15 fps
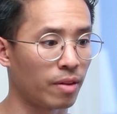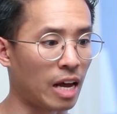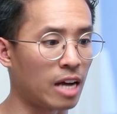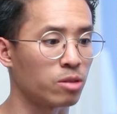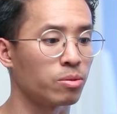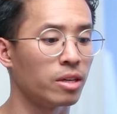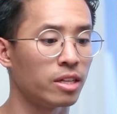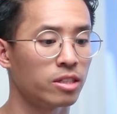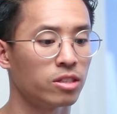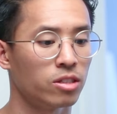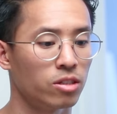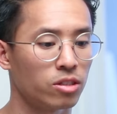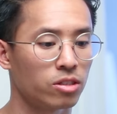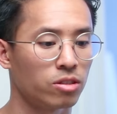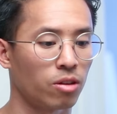as we
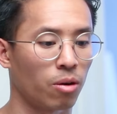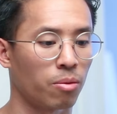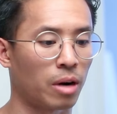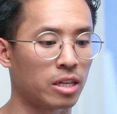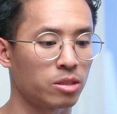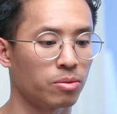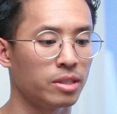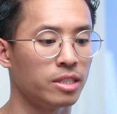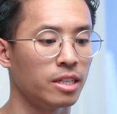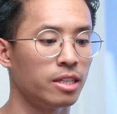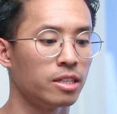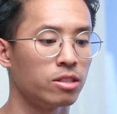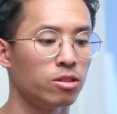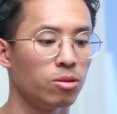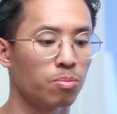introduce or as we see
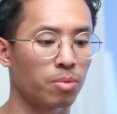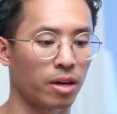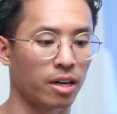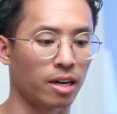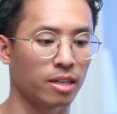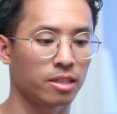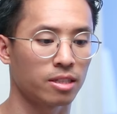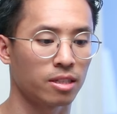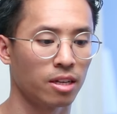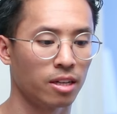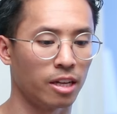these new products,